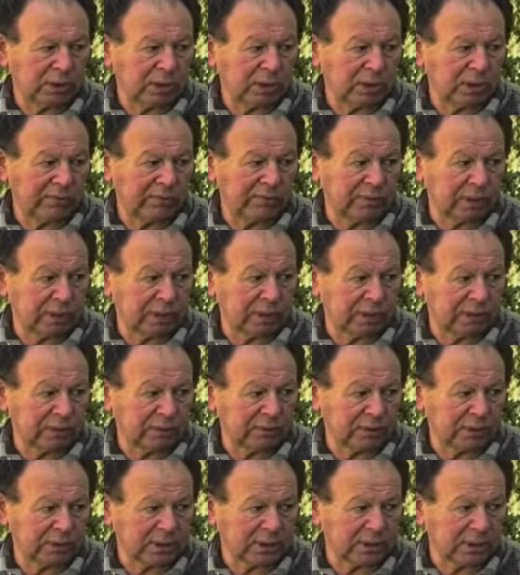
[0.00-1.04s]
the different
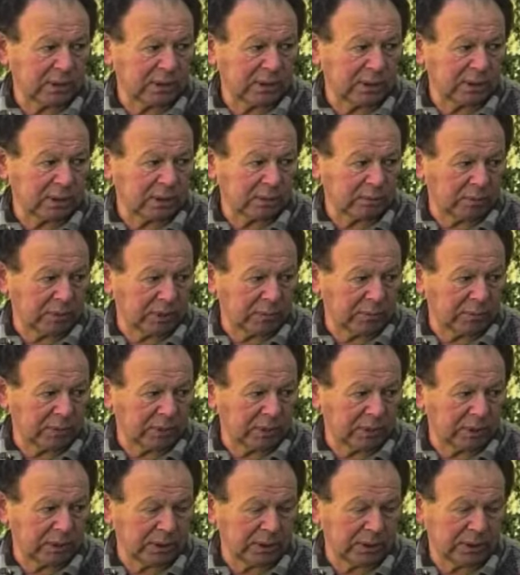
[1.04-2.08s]
countries there and the people
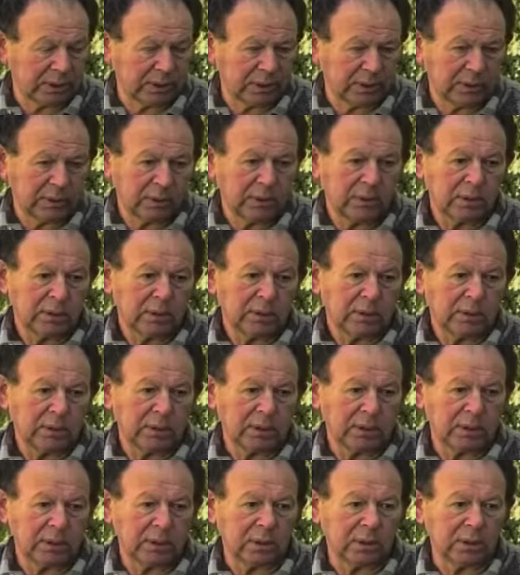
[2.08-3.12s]

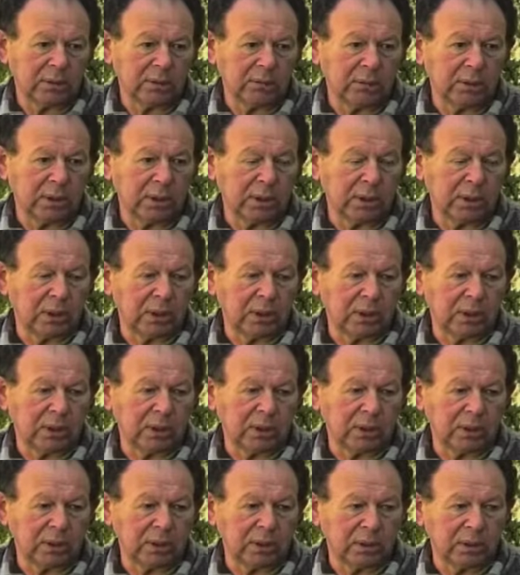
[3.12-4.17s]
there
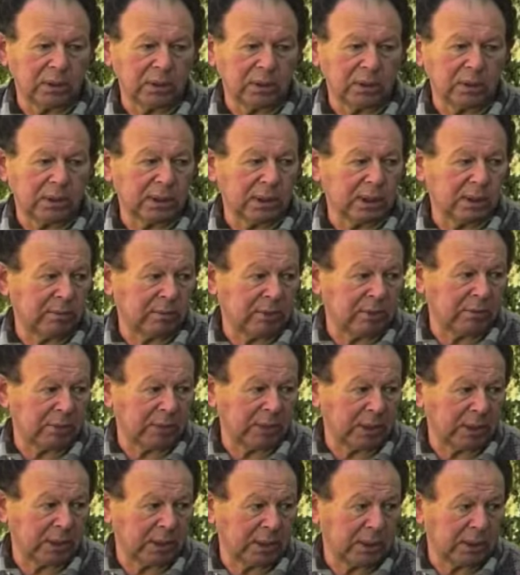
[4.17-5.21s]
will come up
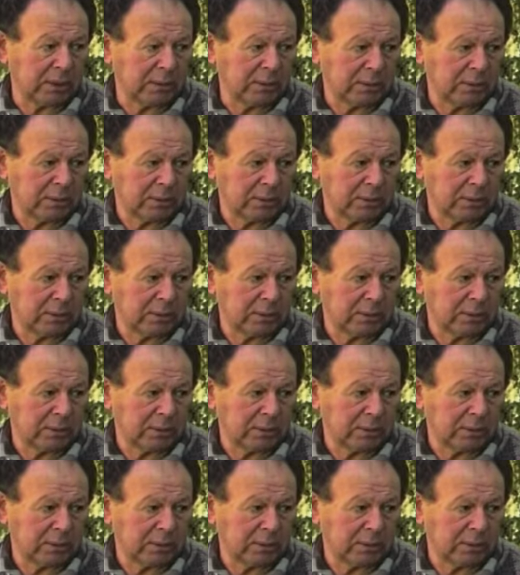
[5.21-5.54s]
again.